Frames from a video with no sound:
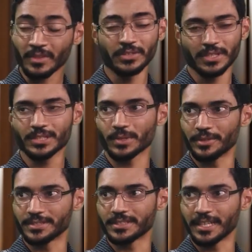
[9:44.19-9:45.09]
So that's what I
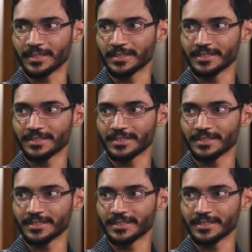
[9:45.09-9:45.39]
would say.